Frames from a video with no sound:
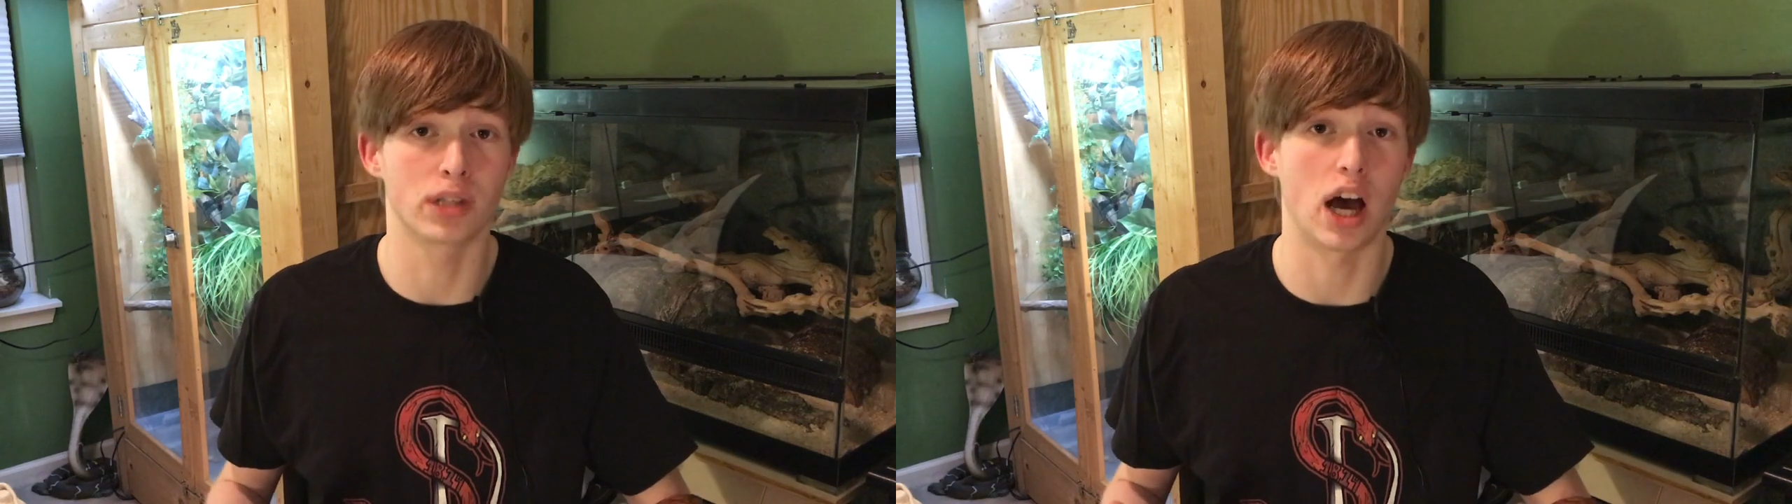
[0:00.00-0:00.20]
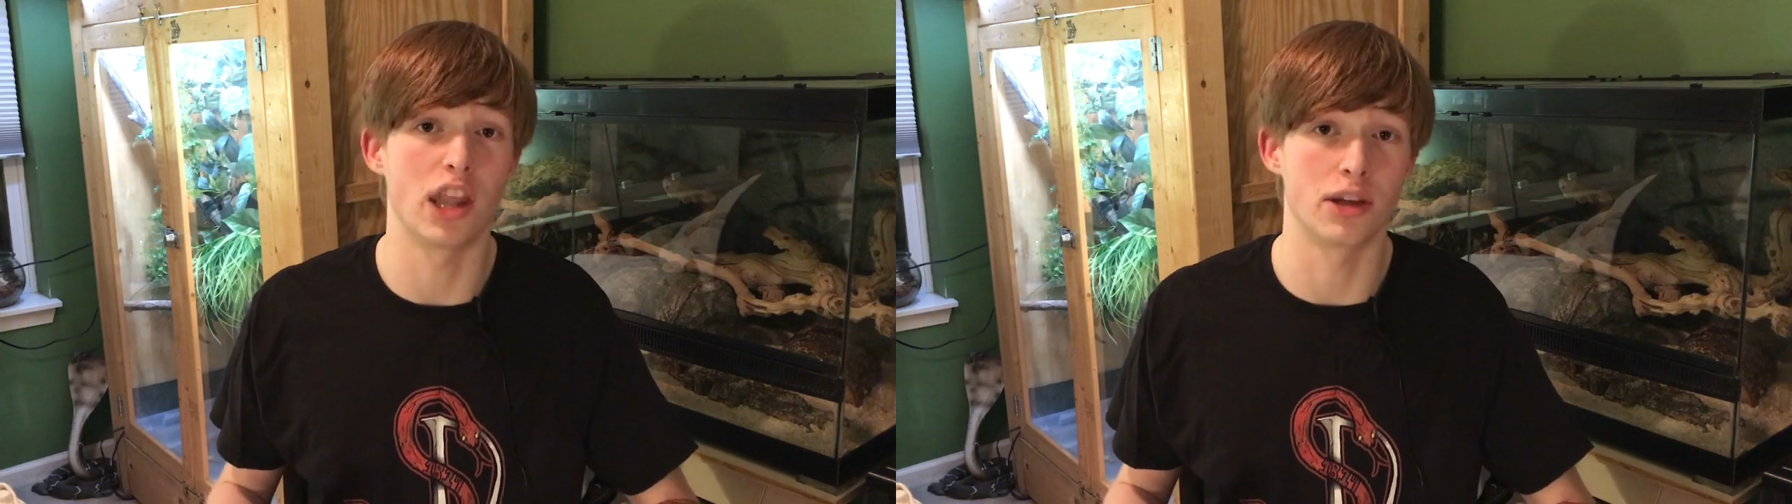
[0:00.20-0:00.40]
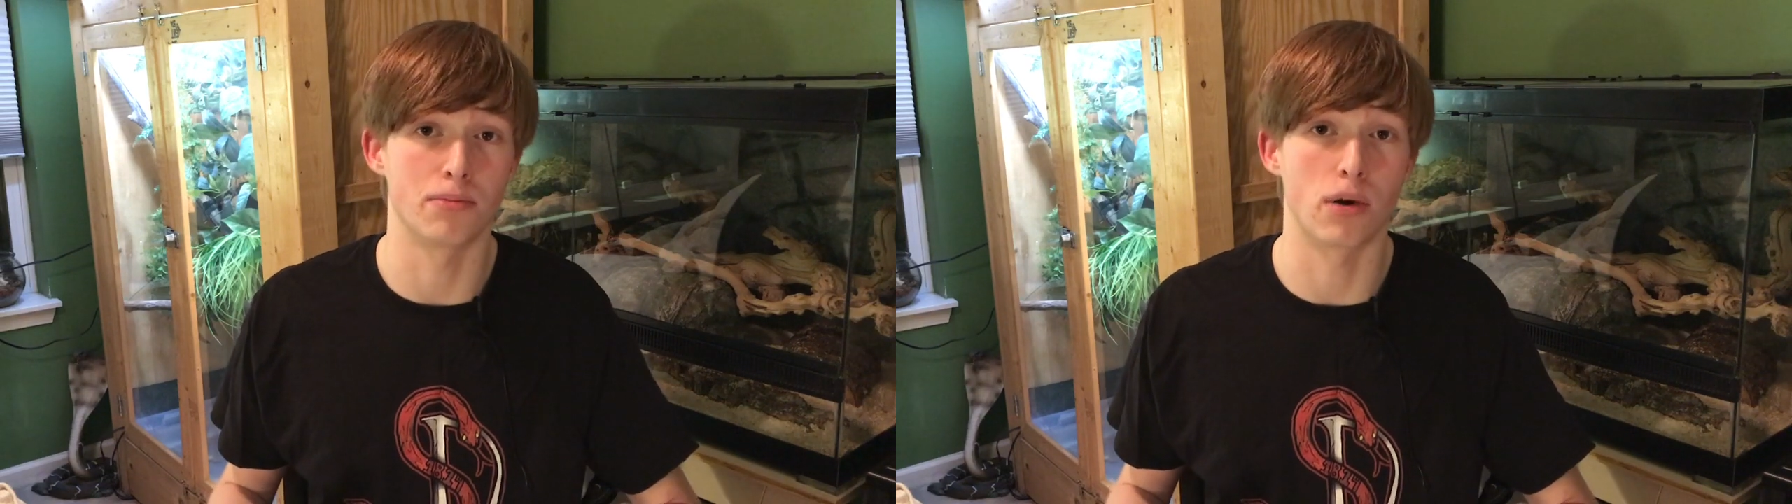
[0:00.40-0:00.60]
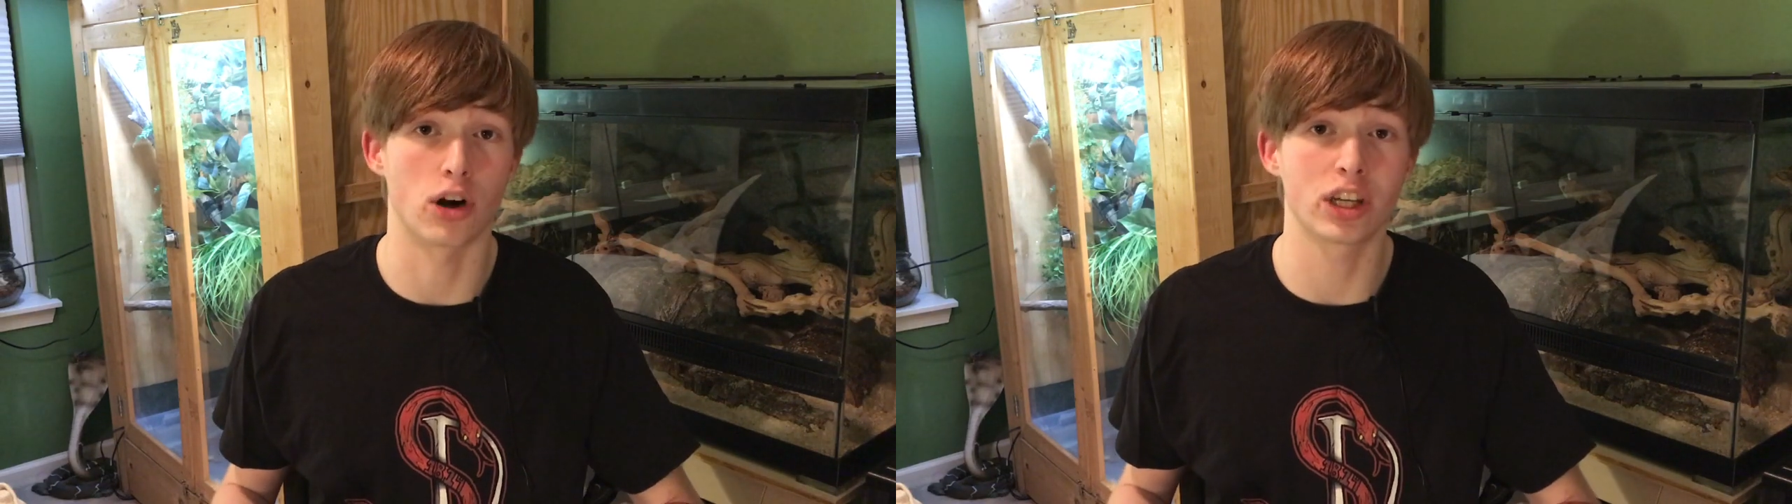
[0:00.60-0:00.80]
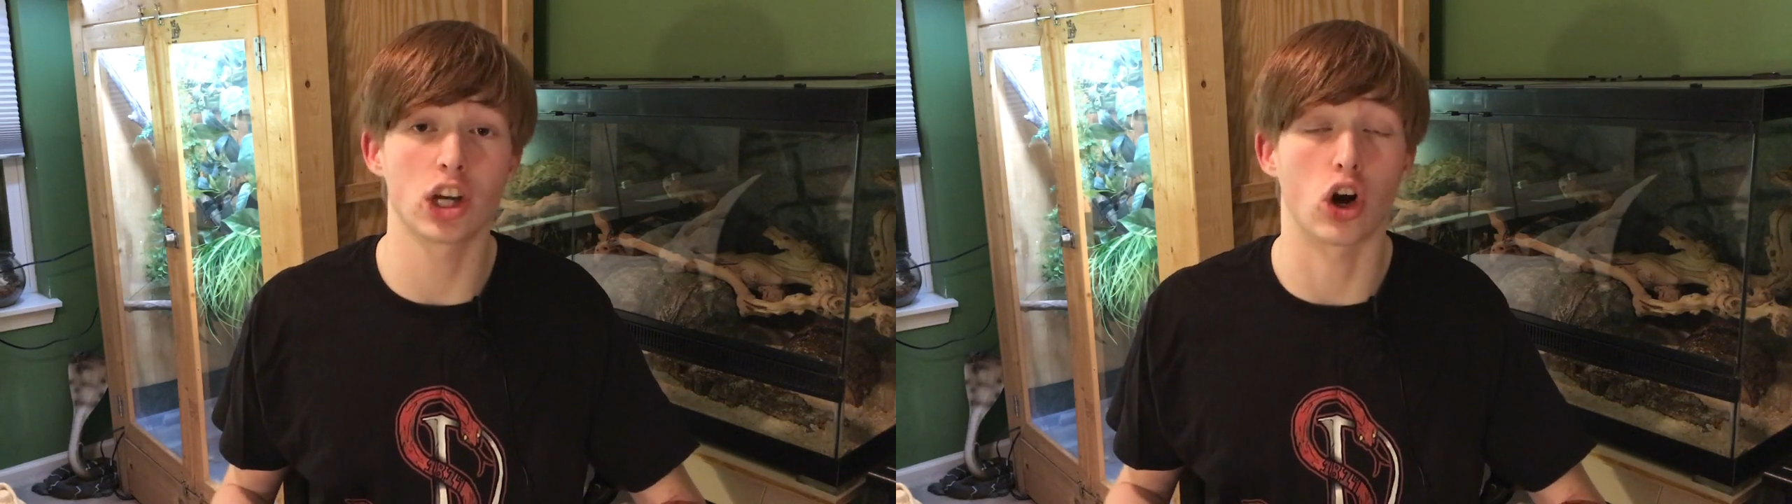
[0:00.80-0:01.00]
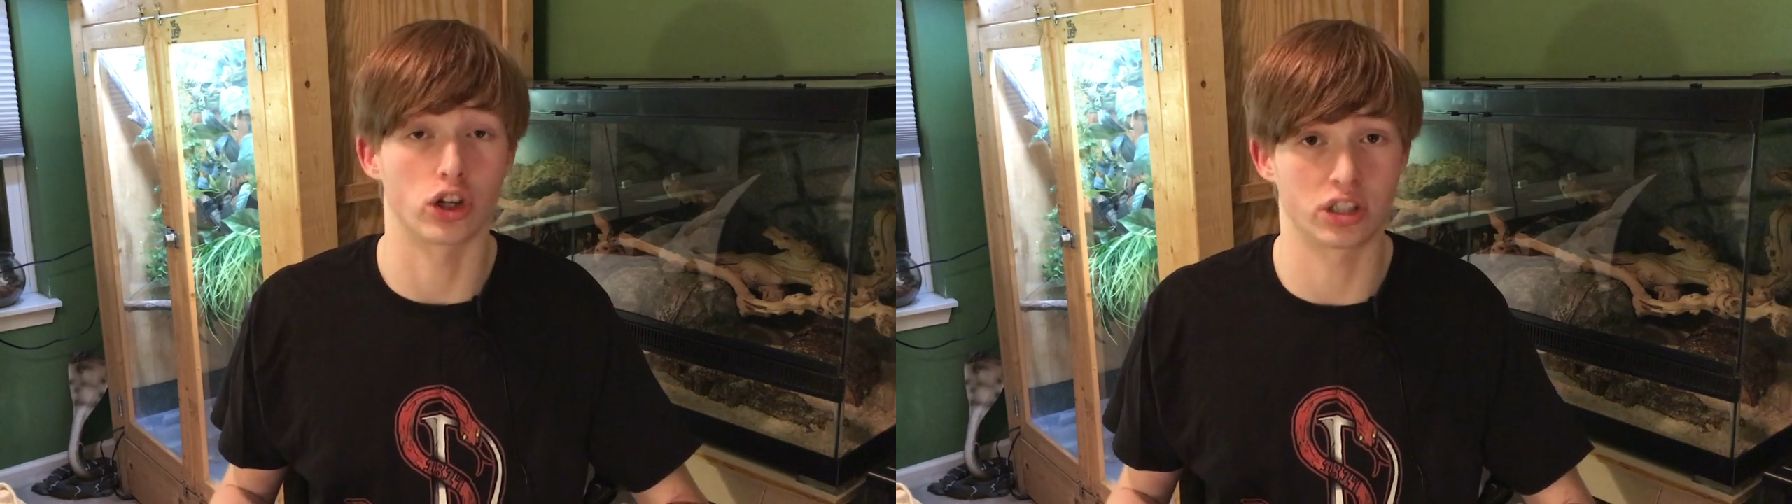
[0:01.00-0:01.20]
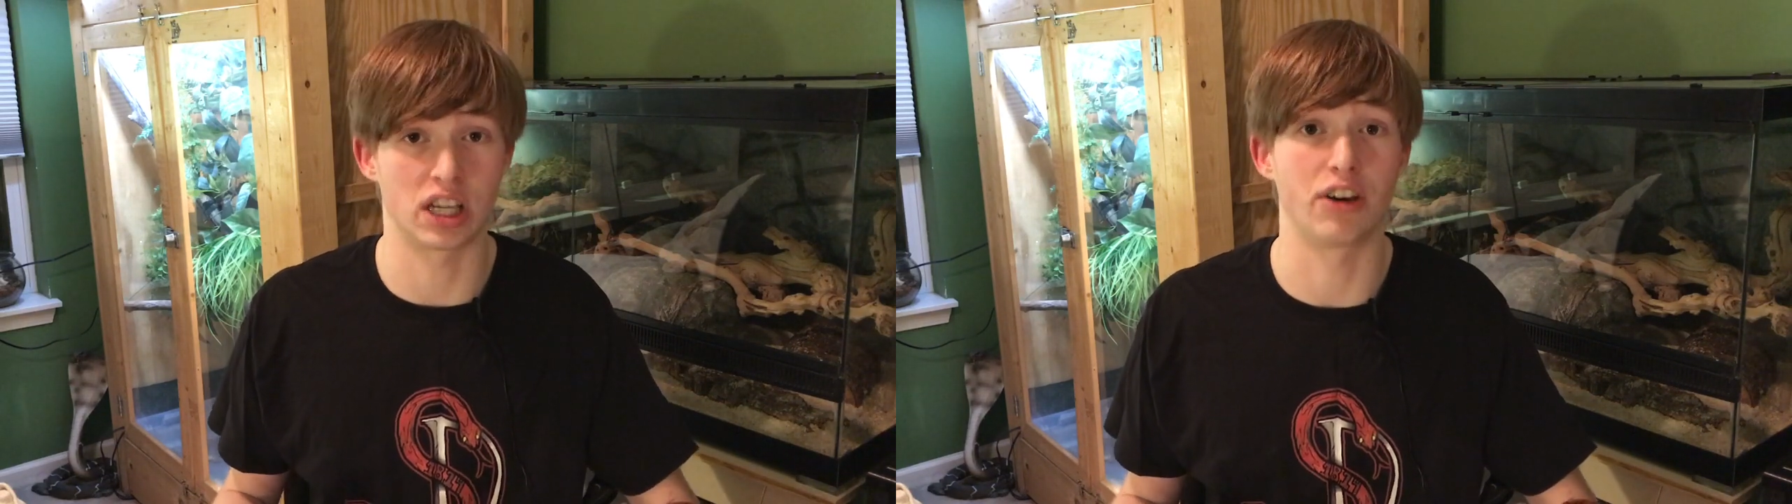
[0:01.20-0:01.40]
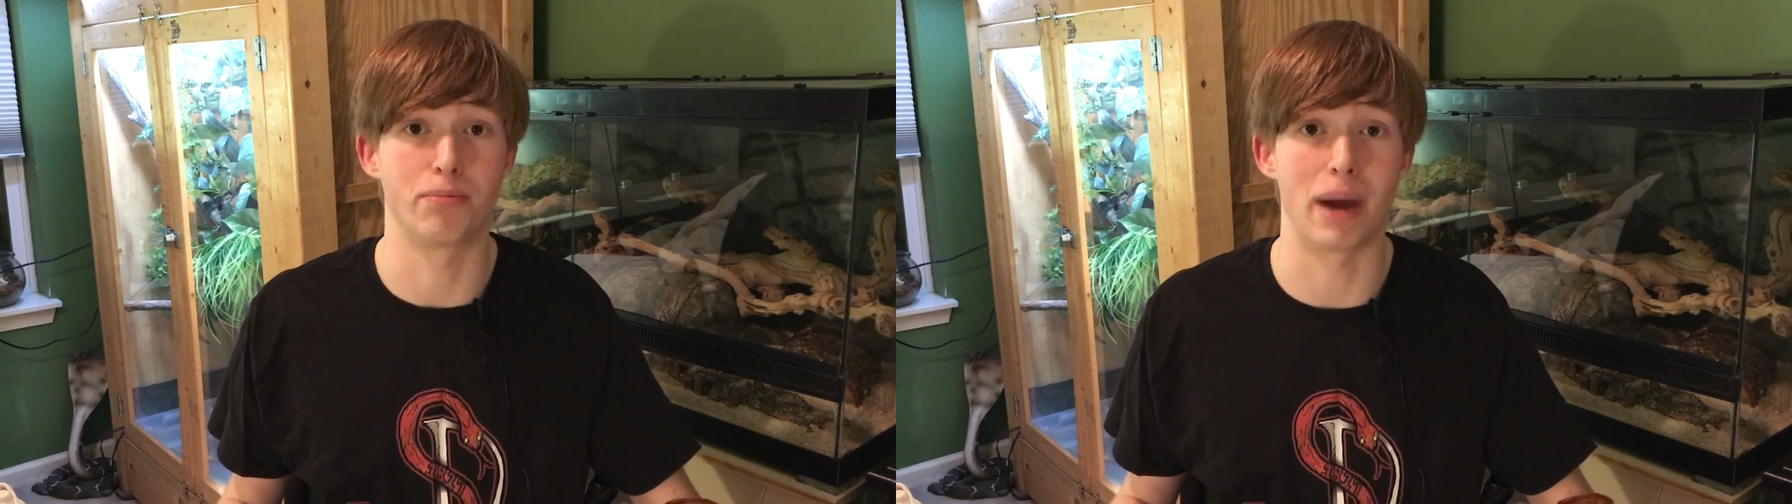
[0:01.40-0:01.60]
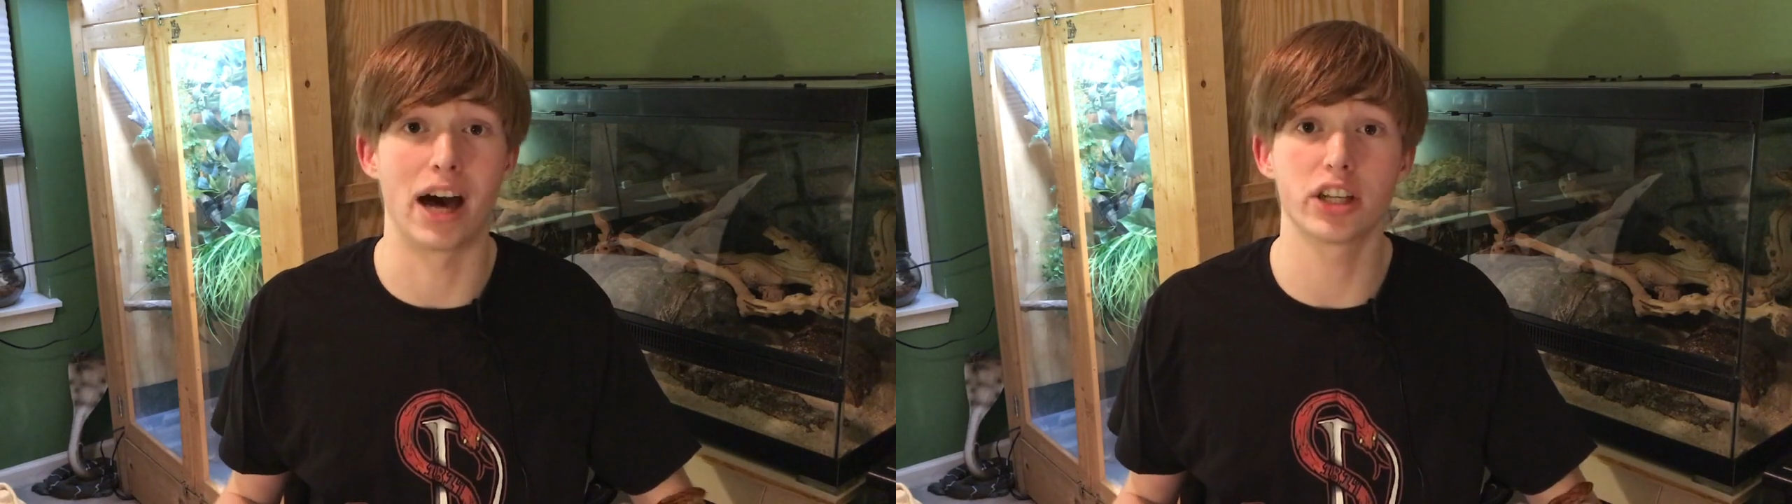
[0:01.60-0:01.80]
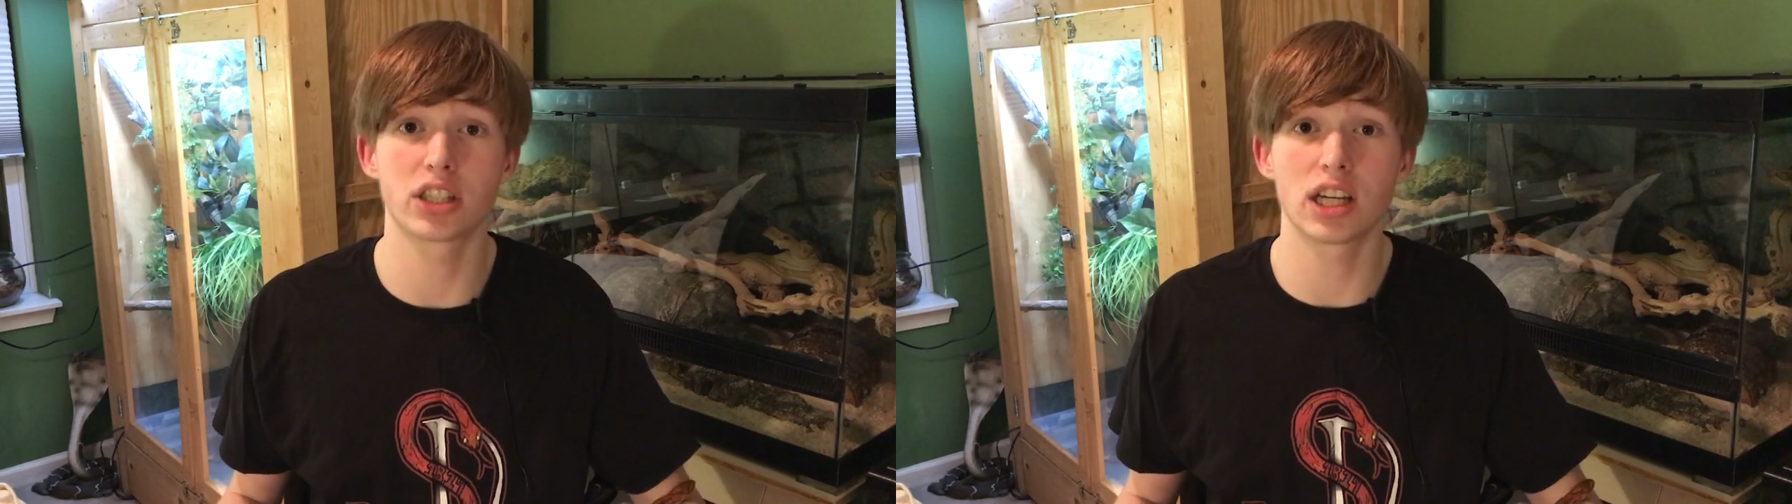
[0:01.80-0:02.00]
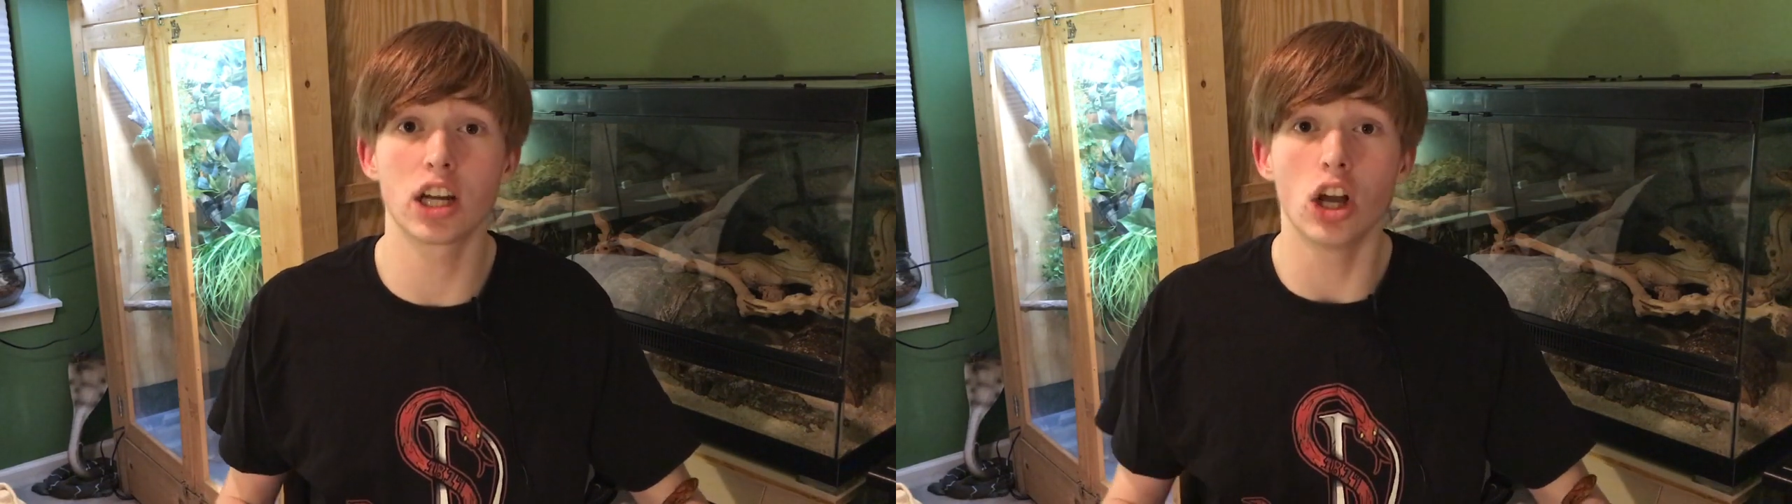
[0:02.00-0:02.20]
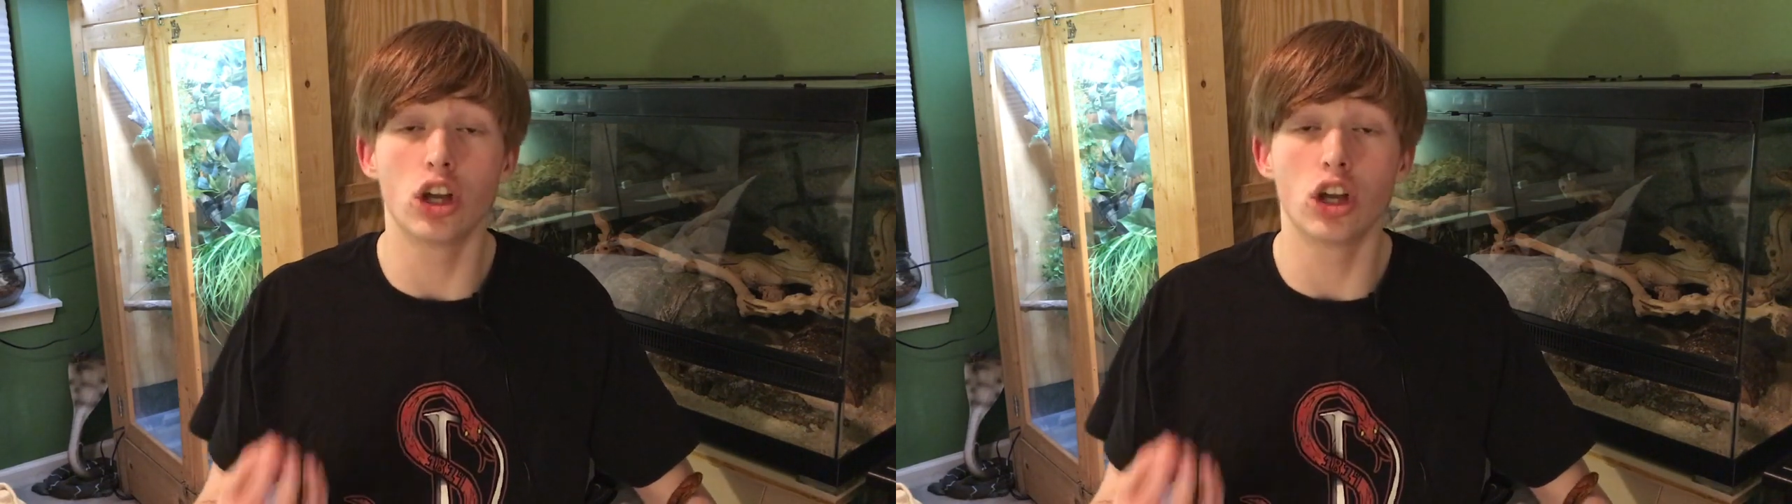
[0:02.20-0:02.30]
on the market are self-ballasted,